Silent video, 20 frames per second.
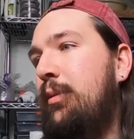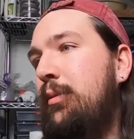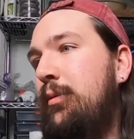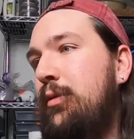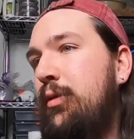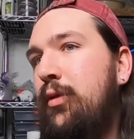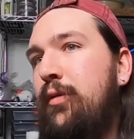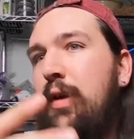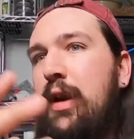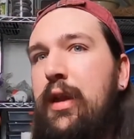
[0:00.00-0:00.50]

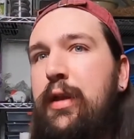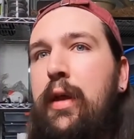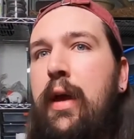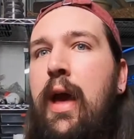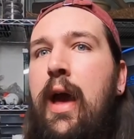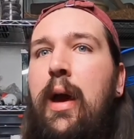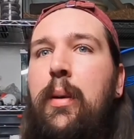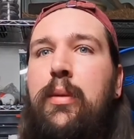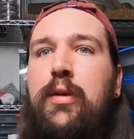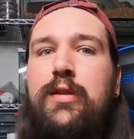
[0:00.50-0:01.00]
So if anything
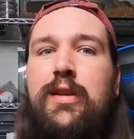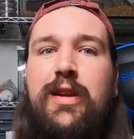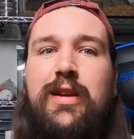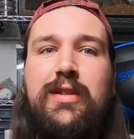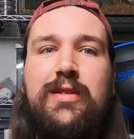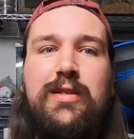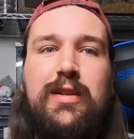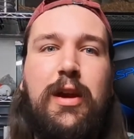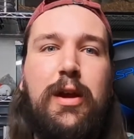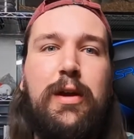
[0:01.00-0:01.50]
happens, I
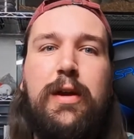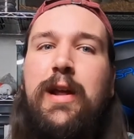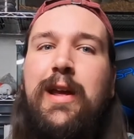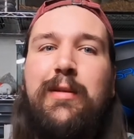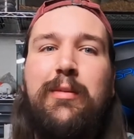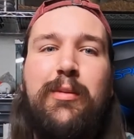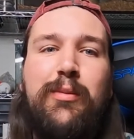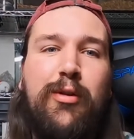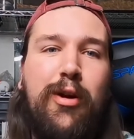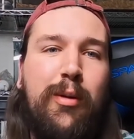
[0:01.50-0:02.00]
can say her
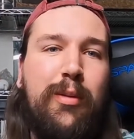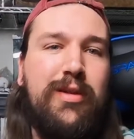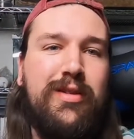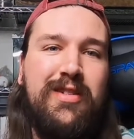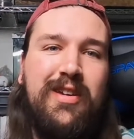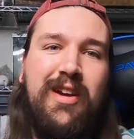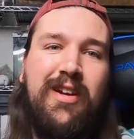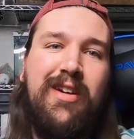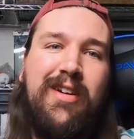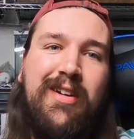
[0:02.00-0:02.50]
name and probably
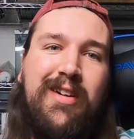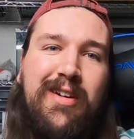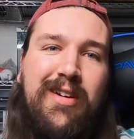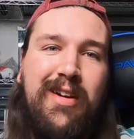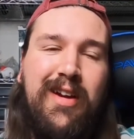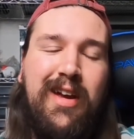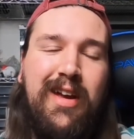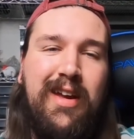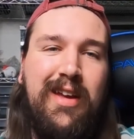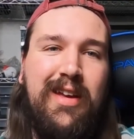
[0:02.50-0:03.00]
scare her
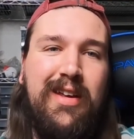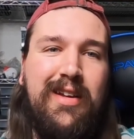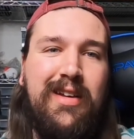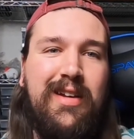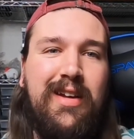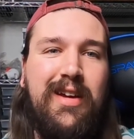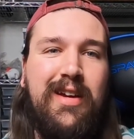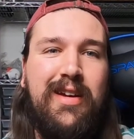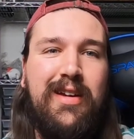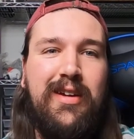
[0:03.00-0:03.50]

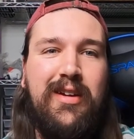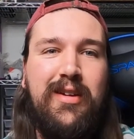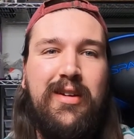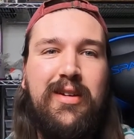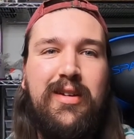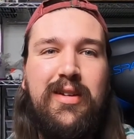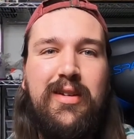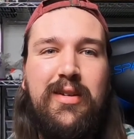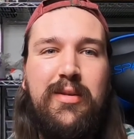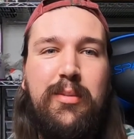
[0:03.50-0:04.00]
and
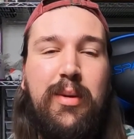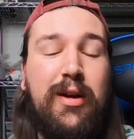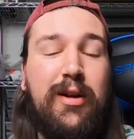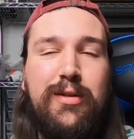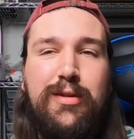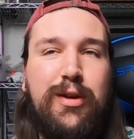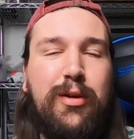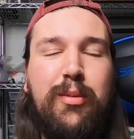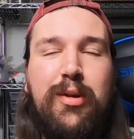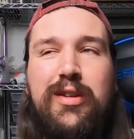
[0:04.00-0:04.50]
make
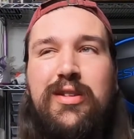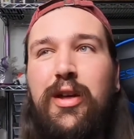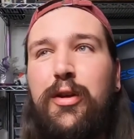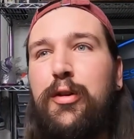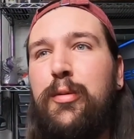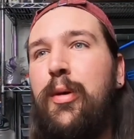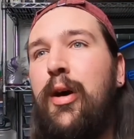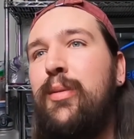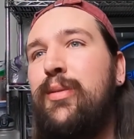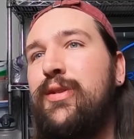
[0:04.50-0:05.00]
her think I'm gonna tell
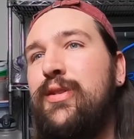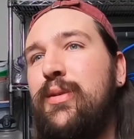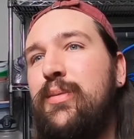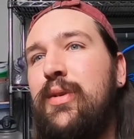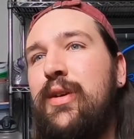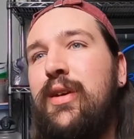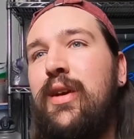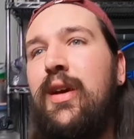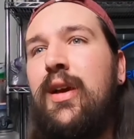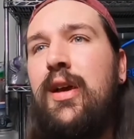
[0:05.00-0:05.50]
her mom or
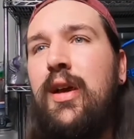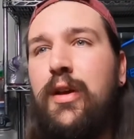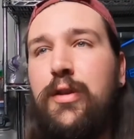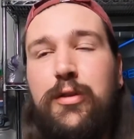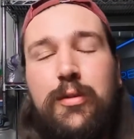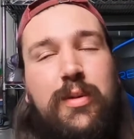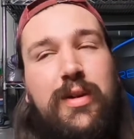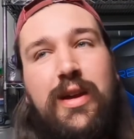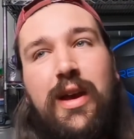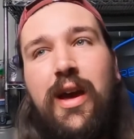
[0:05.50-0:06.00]
something.
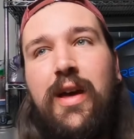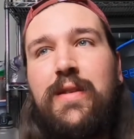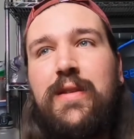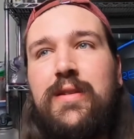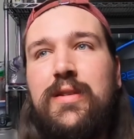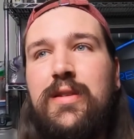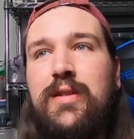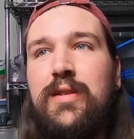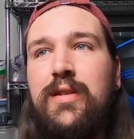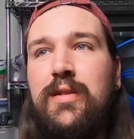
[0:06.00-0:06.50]
So I'm like, yeah,
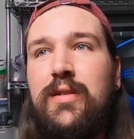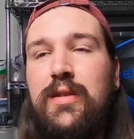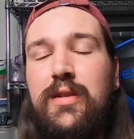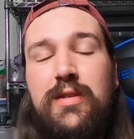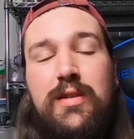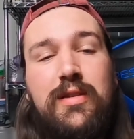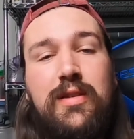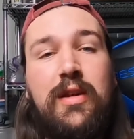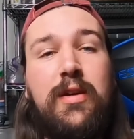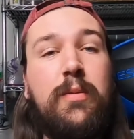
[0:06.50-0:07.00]
this
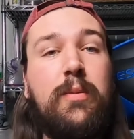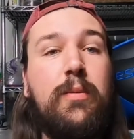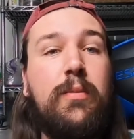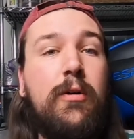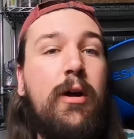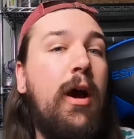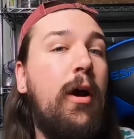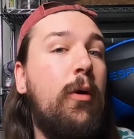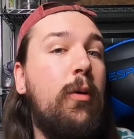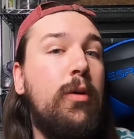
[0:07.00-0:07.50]
is him.
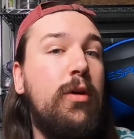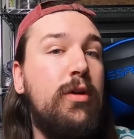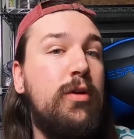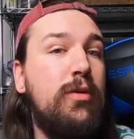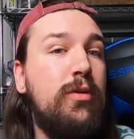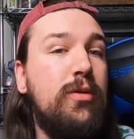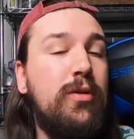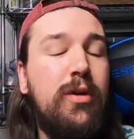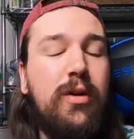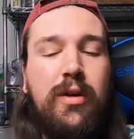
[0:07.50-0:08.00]
How are
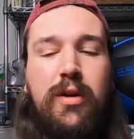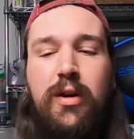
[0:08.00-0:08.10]
you?